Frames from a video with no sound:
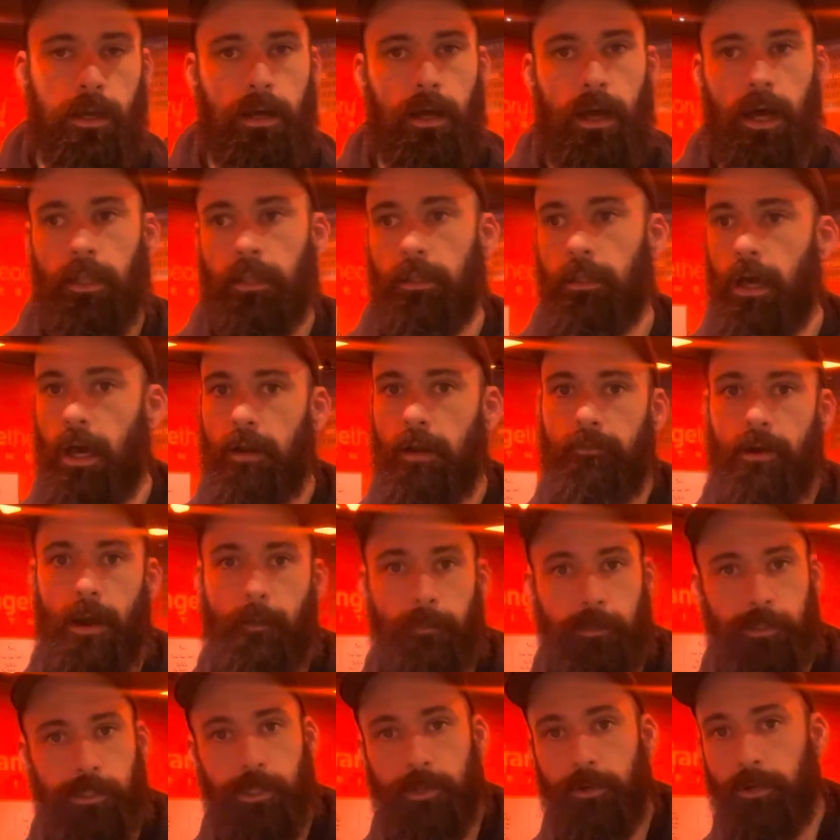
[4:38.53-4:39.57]
A lot of
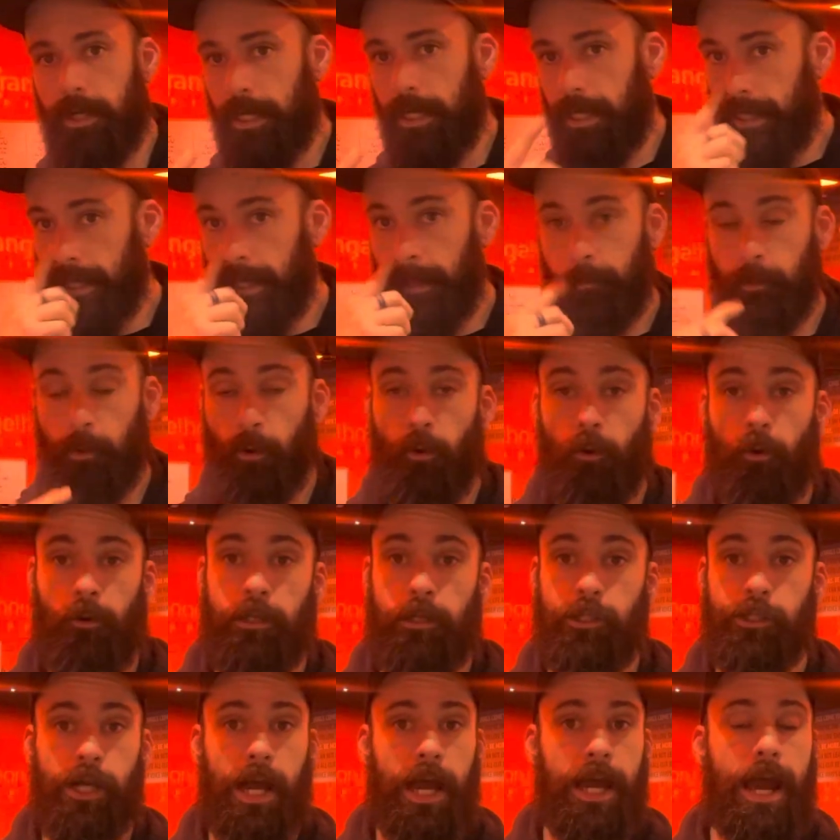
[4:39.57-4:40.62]
opportunity to keep your
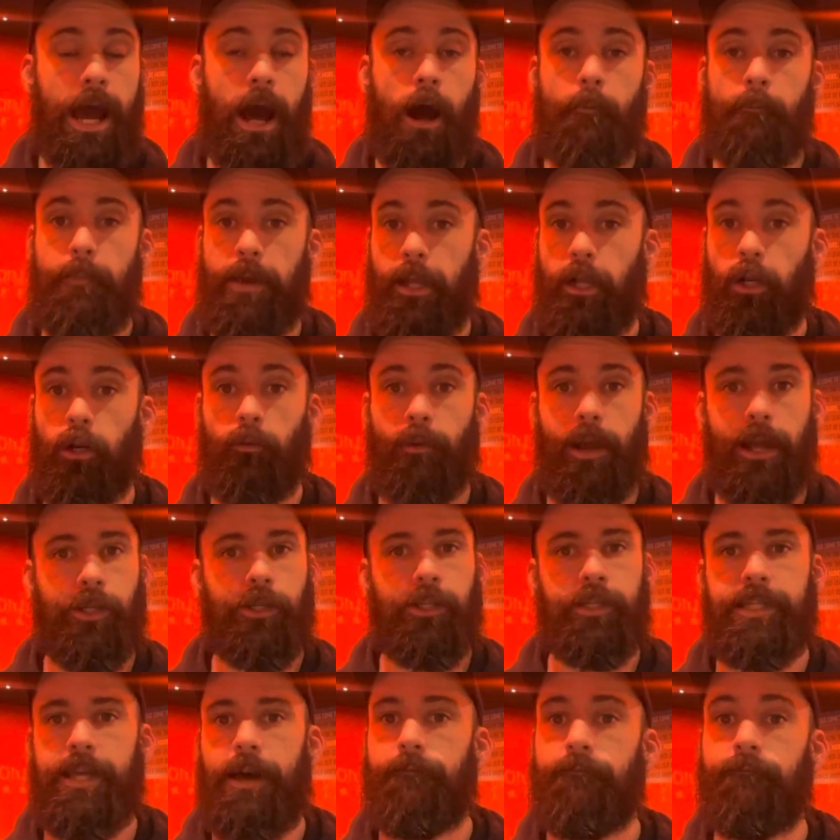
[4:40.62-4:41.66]
orange eye out, make
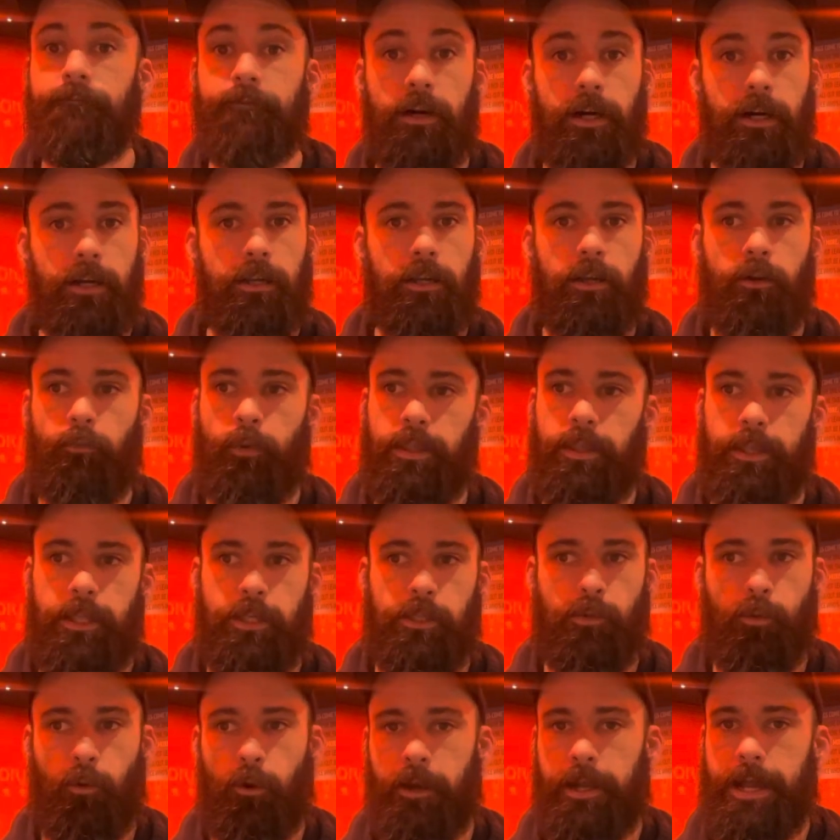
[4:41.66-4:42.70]
corrections, have fun with
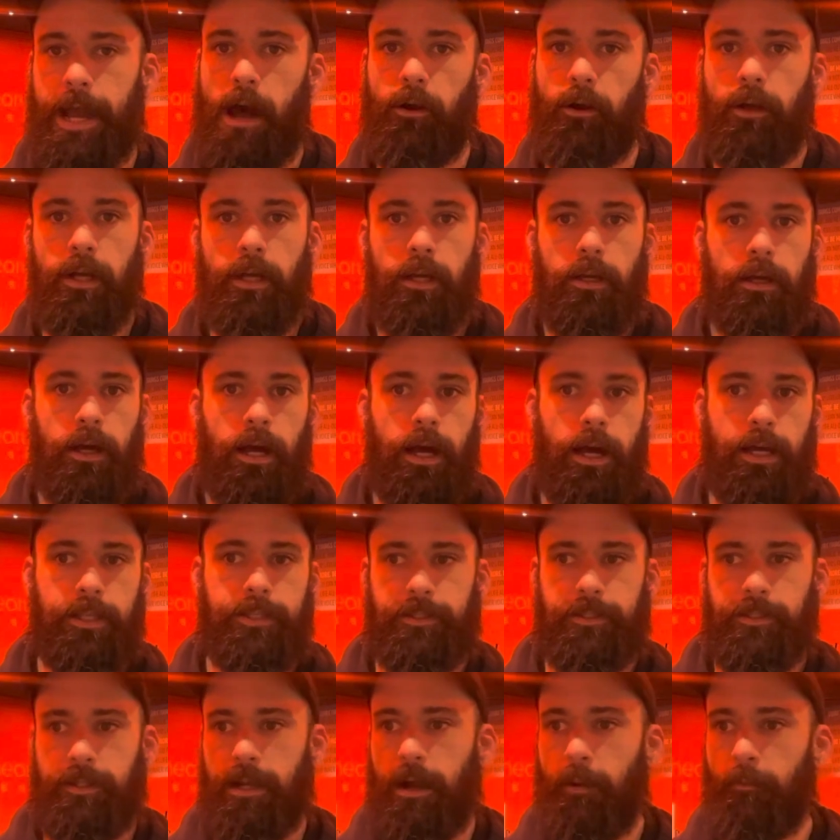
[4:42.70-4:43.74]
this workout. It
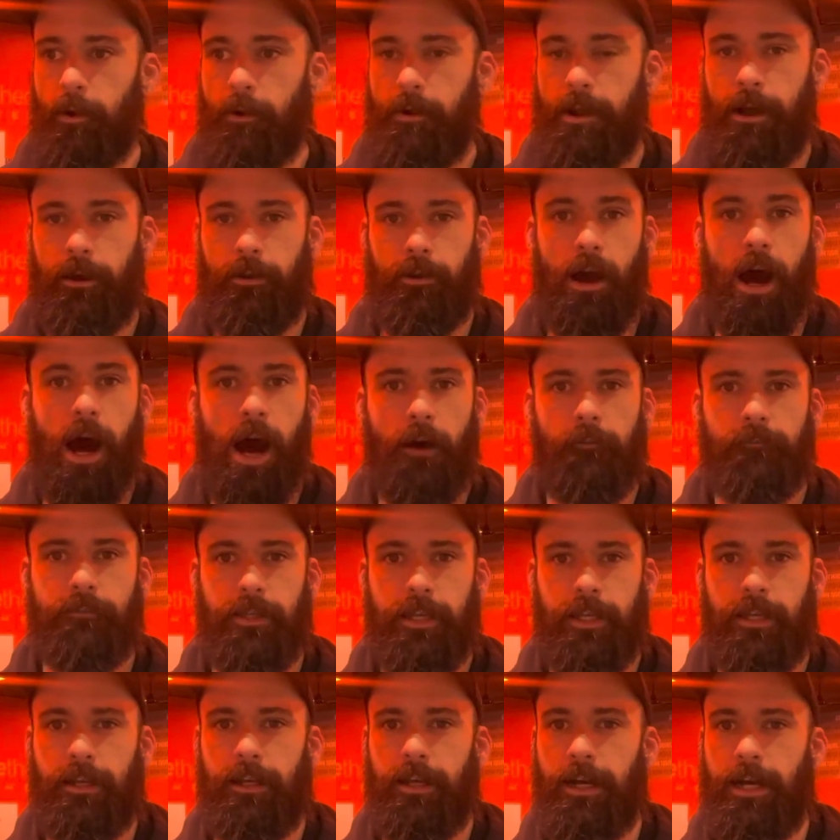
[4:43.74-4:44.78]
doesn't come around
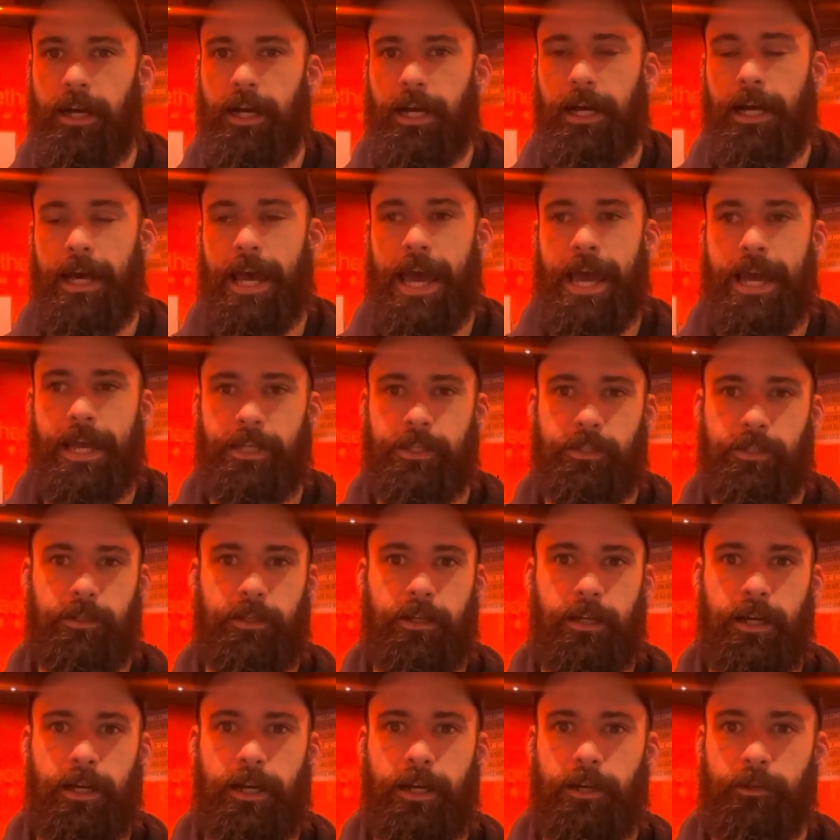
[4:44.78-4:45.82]
often, and
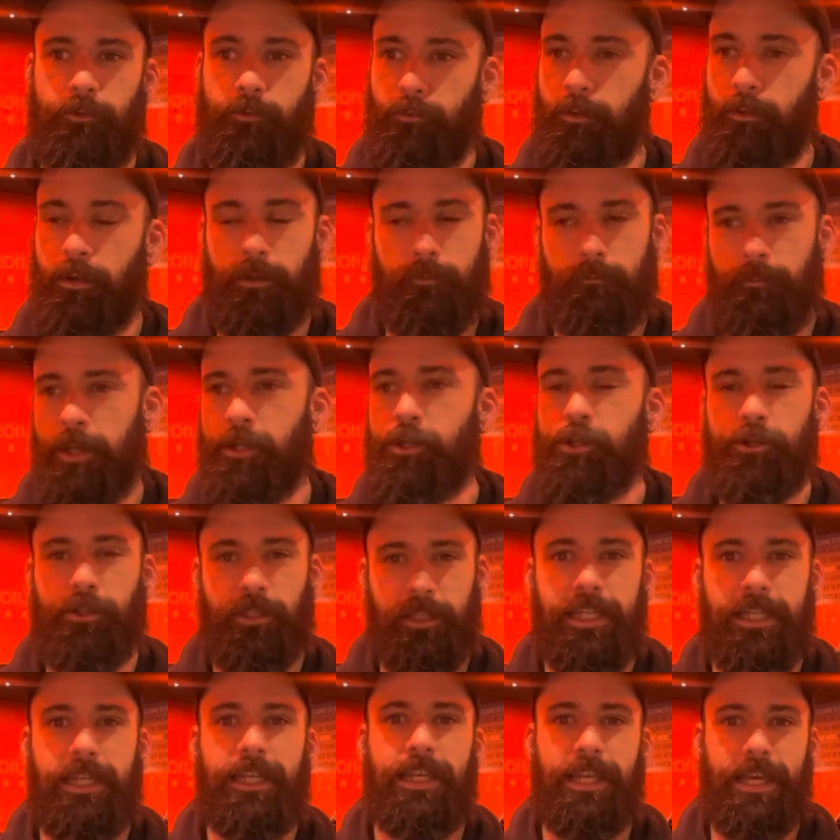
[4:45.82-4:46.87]
you want to make sure you
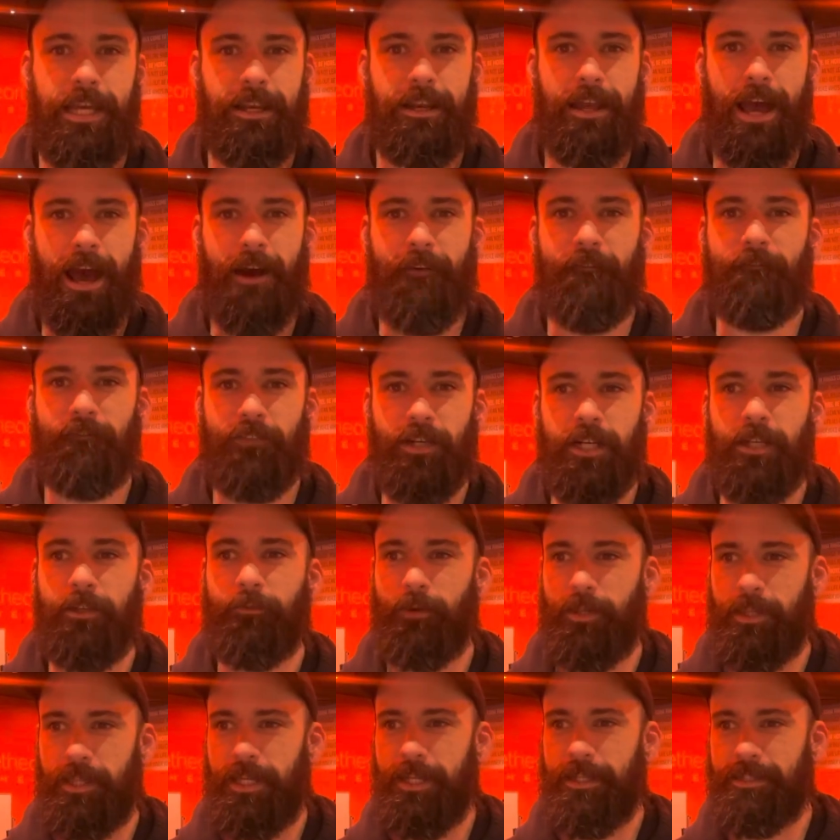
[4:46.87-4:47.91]
lean in, have fun
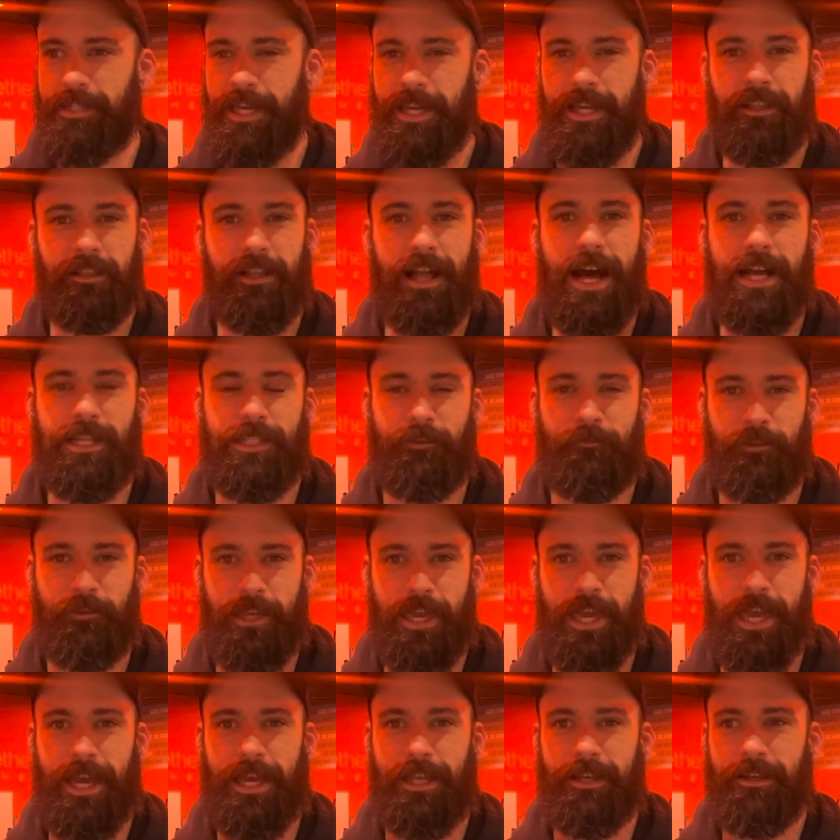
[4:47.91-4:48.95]
with it. Take class if you
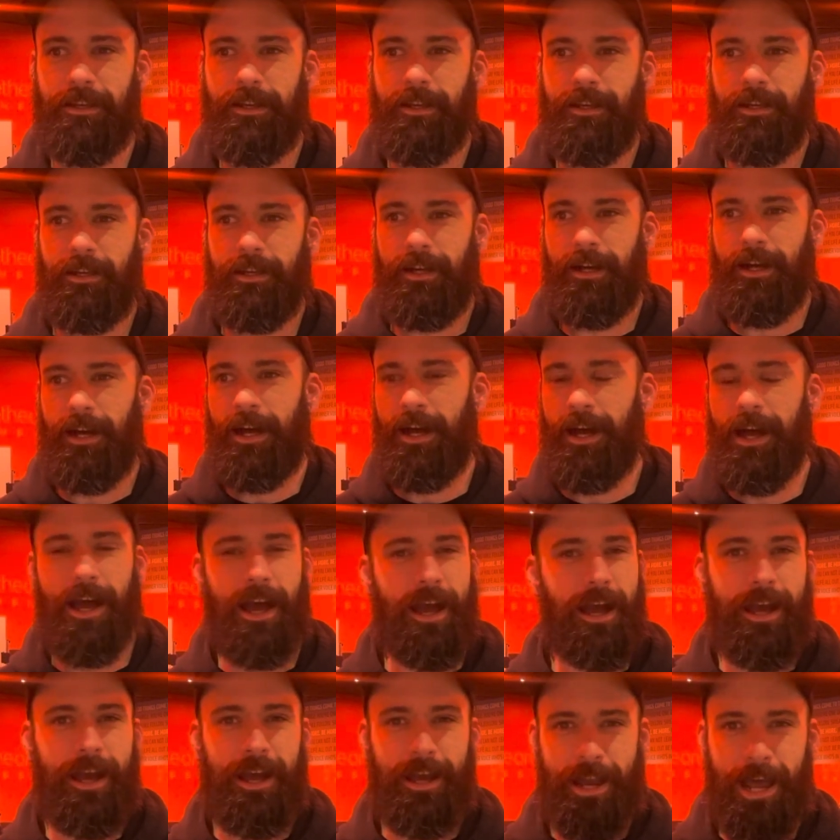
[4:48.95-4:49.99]
can,
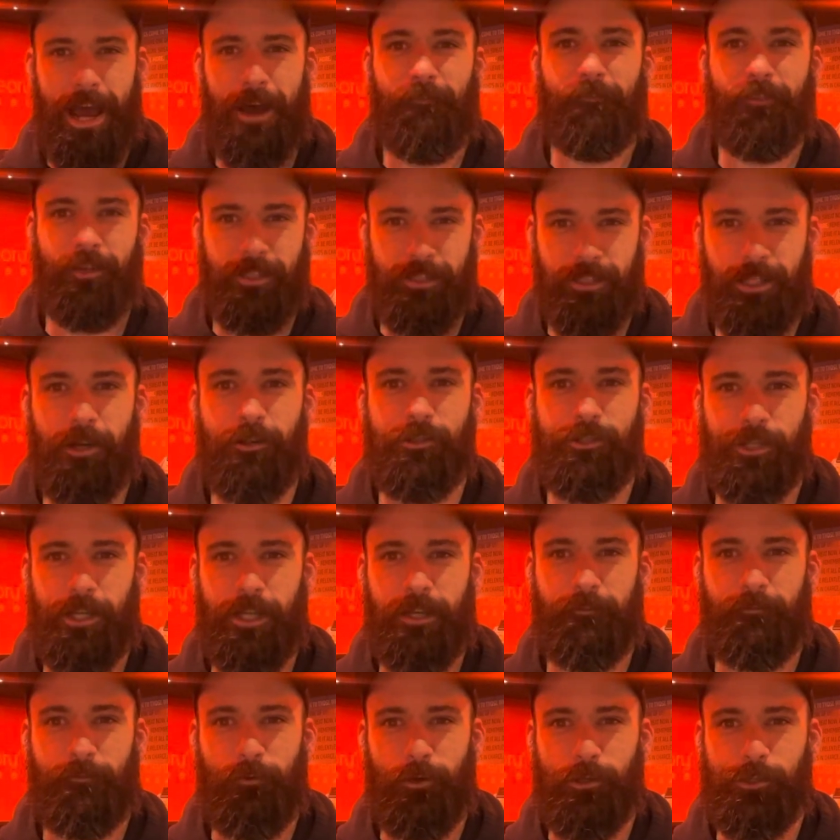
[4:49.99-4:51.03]
and have fun coaching
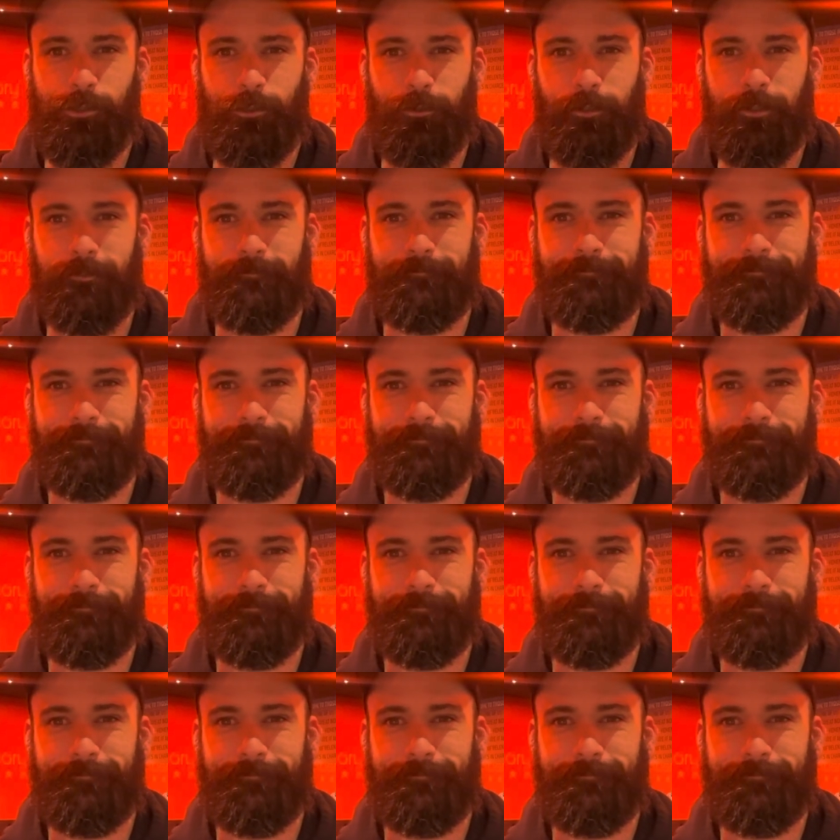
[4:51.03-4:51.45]
it for sure.